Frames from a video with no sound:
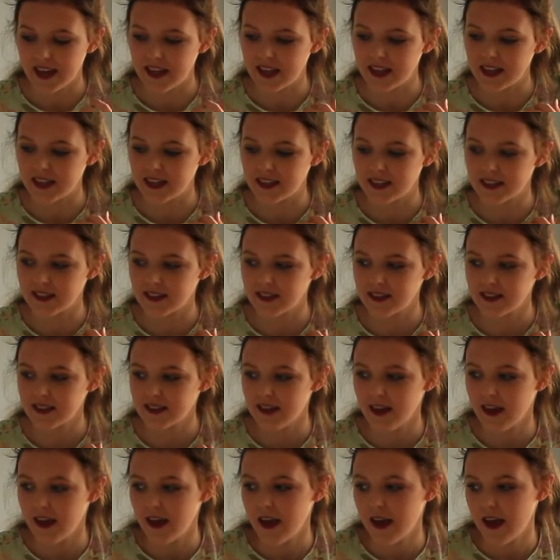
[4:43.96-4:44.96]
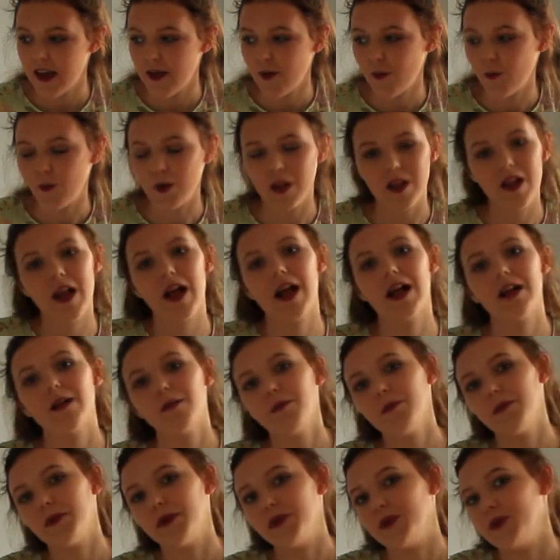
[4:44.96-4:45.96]
it will
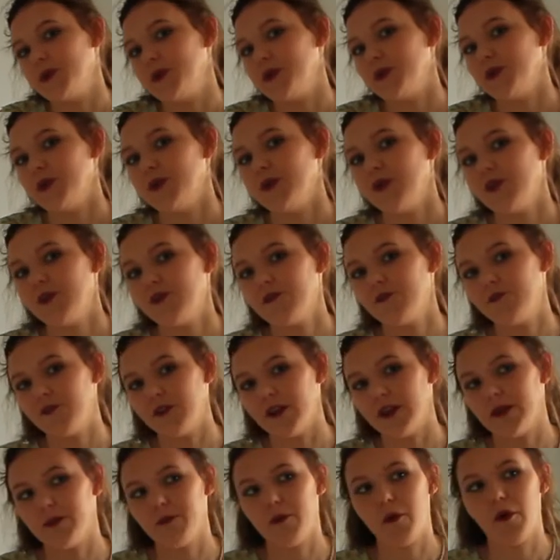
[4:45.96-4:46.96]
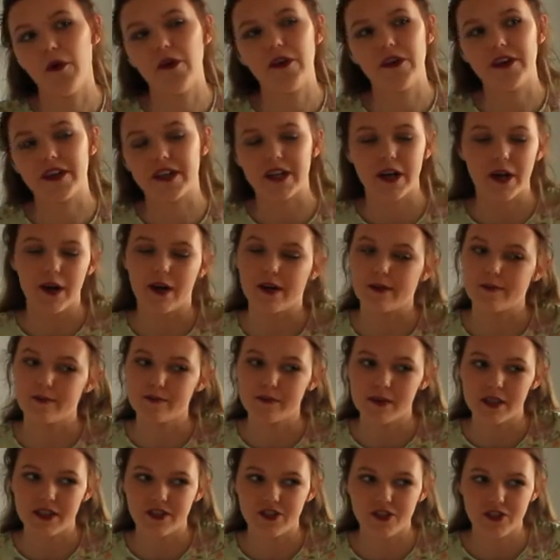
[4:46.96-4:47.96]
help you feel more
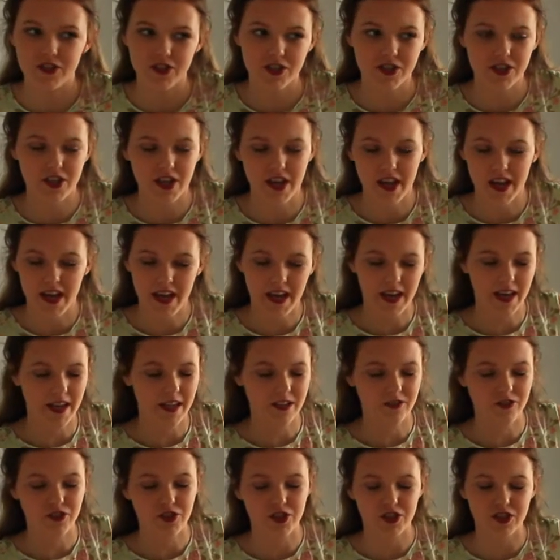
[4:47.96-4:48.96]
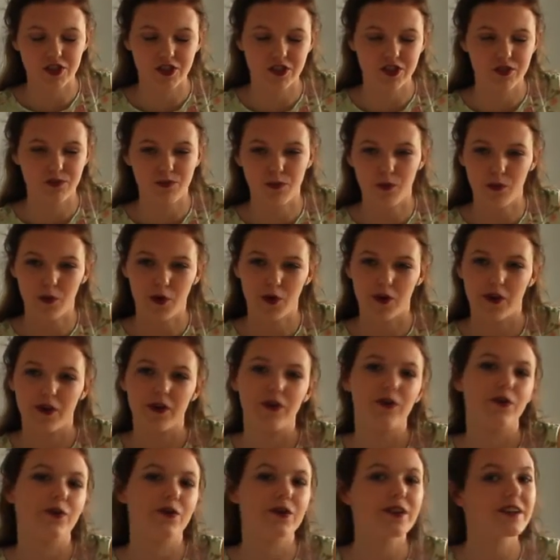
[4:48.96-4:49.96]
accomplished and just more
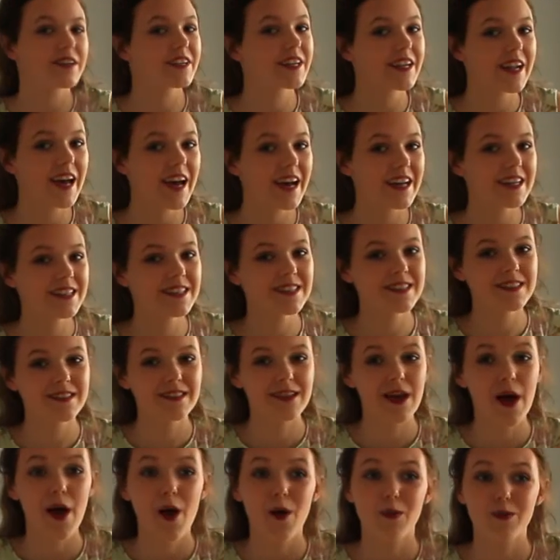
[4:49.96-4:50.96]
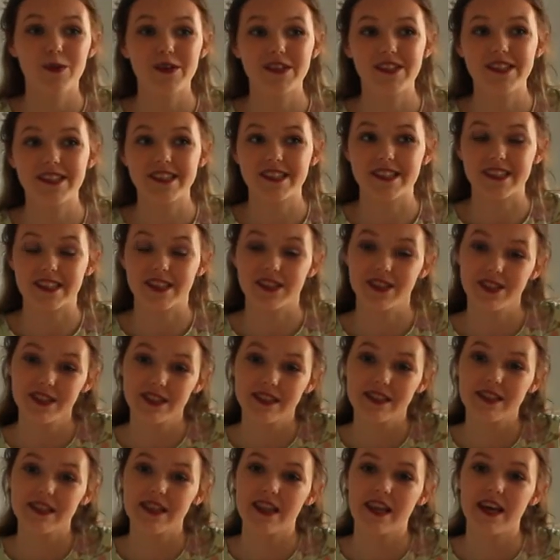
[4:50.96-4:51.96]
organized, which is a
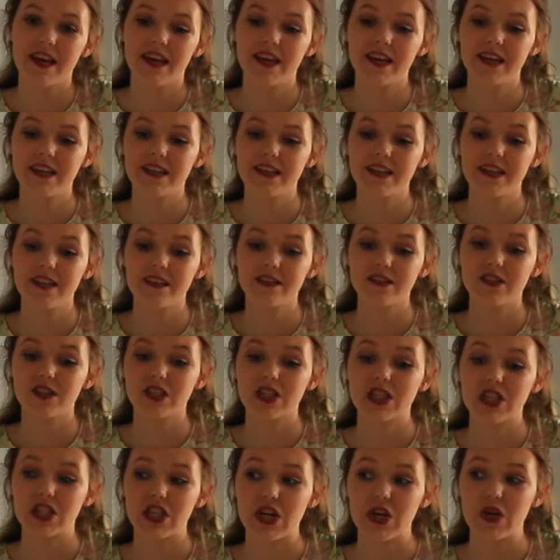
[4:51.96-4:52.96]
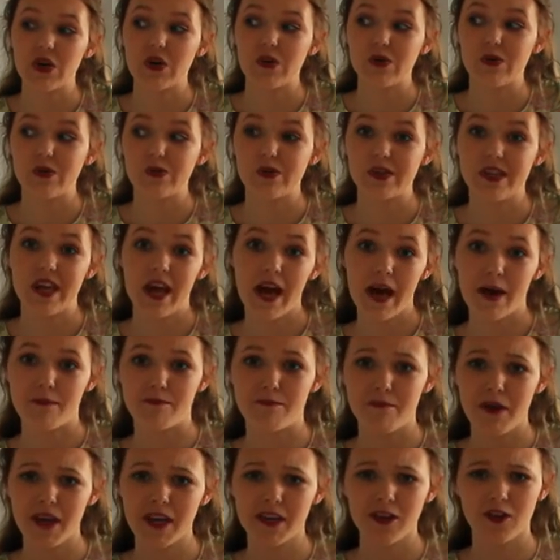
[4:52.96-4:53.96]
good thing. So yeah,
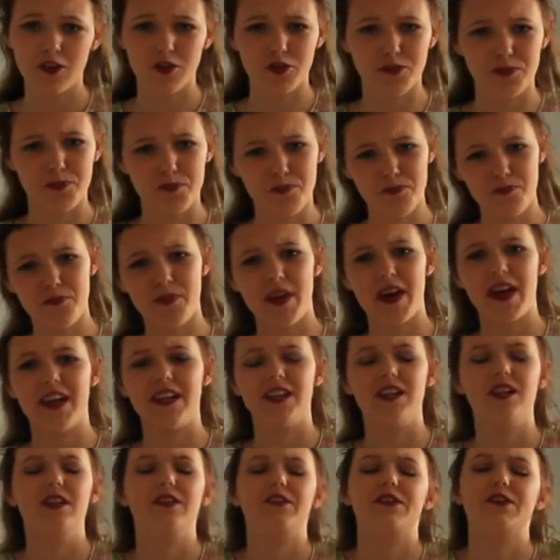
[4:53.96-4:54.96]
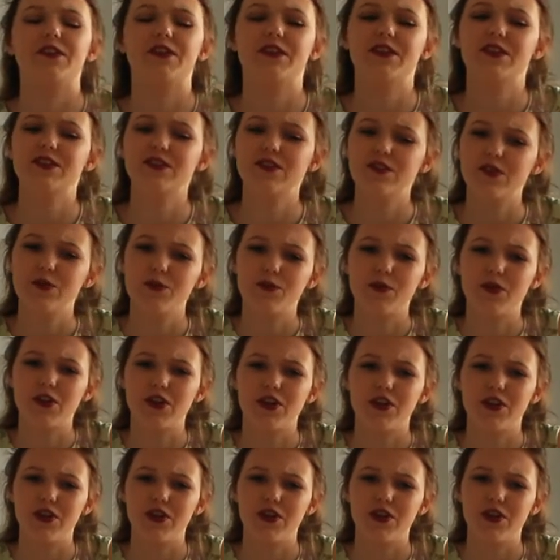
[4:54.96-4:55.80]
make your bed look super